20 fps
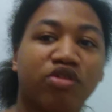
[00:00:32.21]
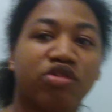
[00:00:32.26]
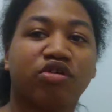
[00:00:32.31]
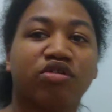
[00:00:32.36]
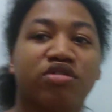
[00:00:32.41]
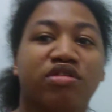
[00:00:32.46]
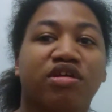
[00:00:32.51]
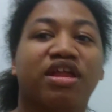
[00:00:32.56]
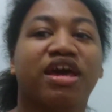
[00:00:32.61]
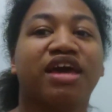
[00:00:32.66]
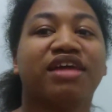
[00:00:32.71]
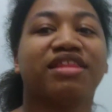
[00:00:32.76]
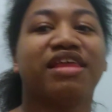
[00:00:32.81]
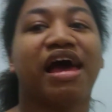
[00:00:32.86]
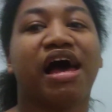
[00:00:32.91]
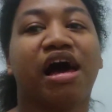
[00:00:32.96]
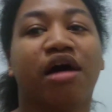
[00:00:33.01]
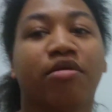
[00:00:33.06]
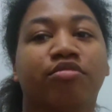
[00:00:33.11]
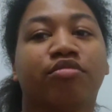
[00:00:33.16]
So today, the
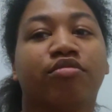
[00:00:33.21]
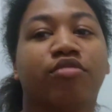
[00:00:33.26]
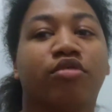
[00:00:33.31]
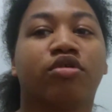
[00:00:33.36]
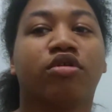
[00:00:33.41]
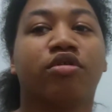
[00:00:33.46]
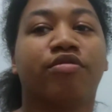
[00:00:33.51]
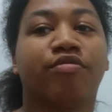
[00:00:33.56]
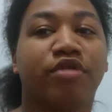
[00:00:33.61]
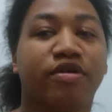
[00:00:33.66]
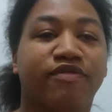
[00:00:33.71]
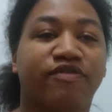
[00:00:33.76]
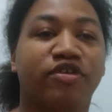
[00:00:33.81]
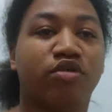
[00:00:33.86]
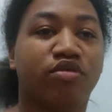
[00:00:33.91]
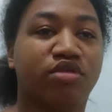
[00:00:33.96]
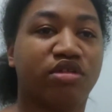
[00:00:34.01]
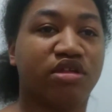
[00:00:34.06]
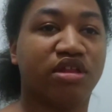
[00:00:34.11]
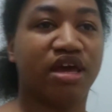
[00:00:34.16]
album we're going to
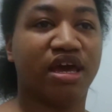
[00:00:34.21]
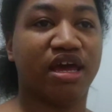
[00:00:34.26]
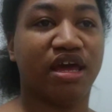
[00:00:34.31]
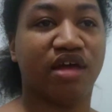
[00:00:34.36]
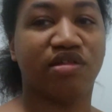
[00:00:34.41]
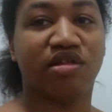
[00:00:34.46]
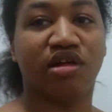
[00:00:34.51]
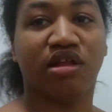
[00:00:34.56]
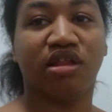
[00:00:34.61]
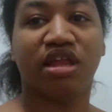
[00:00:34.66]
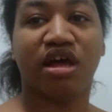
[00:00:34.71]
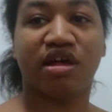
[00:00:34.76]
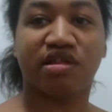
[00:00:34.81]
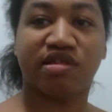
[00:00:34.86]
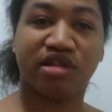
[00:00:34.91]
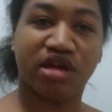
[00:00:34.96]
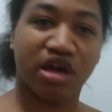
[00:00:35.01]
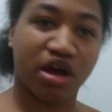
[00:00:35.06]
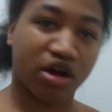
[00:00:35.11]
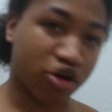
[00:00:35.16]
review today is
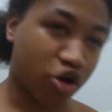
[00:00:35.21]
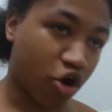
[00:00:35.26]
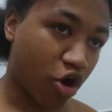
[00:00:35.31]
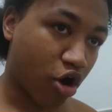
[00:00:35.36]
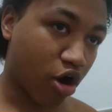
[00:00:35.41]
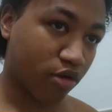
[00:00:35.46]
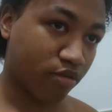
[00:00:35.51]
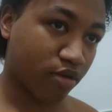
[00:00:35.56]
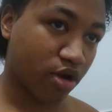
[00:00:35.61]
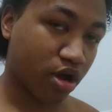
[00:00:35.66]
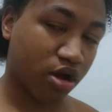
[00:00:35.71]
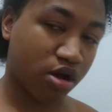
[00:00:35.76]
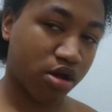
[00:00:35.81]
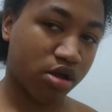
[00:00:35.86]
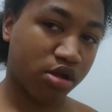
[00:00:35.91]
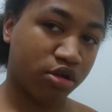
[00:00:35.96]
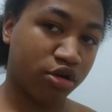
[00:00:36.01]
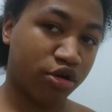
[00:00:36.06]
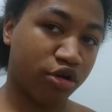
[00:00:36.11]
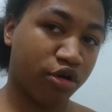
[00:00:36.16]
Alessia
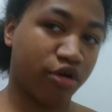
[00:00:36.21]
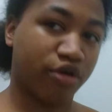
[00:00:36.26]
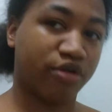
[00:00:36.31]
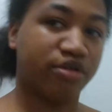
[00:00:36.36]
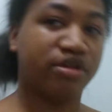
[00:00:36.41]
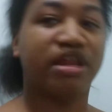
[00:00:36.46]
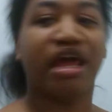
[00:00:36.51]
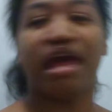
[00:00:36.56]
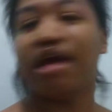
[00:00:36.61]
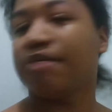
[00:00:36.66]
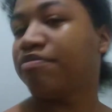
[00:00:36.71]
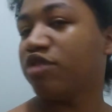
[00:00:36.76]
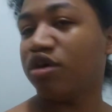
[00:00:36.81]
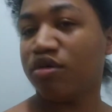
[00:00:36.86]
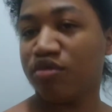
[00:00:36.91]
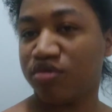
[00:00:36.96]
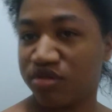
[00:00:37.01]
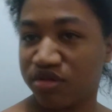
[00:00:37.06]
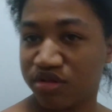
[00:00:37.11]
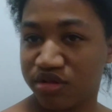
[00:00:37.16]
Cara, her
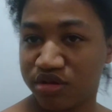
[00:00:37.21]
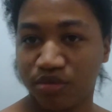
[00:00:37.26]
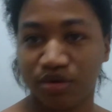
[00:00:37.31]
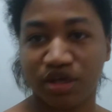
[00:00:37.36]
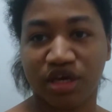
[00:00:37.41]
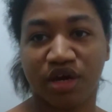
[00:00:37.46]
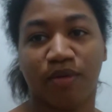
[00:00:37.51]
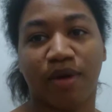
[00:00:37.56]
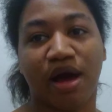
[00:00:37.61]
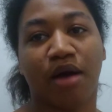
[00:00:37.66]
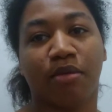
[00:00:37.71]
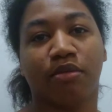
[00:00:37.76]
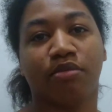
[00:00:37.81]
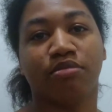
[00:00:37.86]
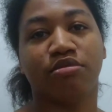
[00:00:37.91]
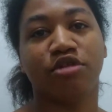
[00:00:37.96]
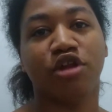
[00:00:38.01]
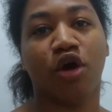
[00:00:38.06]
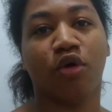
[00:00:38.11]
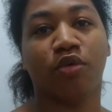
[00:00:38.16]
debut studio
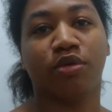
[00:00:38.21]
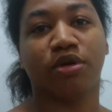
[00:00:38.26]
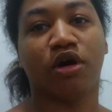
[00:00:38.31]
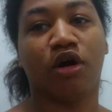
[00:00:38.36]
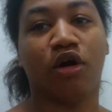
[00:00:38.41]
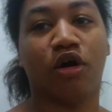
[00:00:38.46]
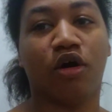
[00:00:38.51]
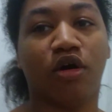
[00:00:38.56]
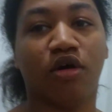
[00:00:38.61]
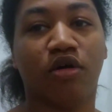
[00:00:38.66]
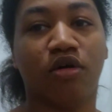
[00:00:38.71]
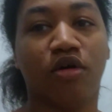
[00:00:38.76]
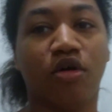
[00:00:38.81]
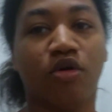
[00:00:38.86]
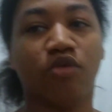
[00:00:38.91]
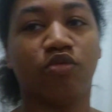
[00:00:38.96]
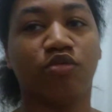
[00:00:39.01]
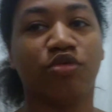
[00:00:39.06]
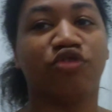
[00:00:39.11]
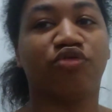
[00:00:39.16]
album, Know It
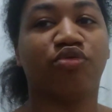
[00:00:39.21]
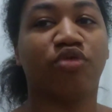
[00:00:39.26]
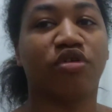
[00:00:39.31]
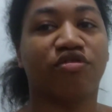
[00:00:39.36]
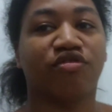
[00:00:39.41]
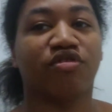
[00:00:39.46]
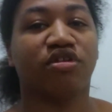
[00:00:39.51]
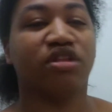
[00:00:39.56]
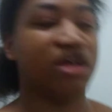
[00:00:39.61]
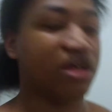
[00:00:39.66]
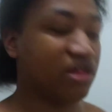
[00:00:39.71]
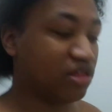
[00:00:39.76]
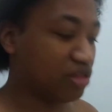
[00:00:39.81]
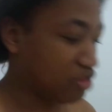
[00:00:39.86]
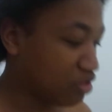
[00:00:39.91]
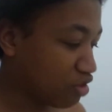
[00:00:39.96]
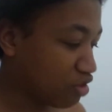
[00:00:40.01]
All, which was released